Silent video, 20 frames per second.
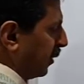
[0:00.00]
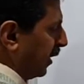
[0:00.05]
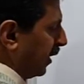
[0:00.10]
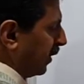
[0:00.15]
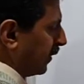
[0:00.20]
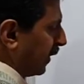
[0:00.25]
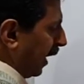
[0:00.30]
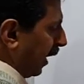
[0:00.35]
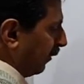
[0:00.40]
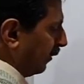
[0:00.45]

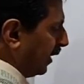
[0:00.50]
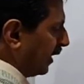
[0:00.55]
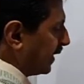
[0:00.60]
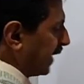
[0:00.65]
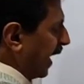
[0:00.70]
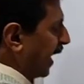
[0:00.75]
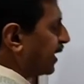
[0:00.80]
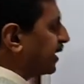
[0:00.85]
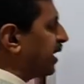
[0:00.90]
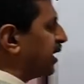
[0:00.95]
speed
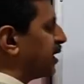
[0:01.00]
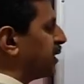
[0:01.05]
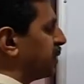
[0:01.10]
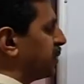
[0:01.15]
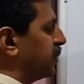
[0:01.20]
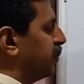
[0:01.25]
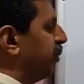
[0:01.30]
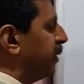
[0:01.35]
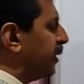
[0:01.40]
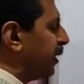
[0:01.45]
drive
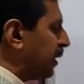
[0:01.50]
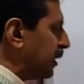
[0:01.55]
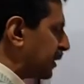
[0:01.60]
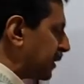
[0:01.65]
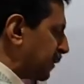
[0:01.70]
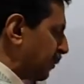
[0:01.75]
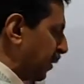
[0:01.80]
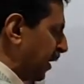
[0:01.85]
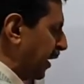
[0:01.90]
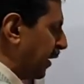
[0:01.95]
comprises of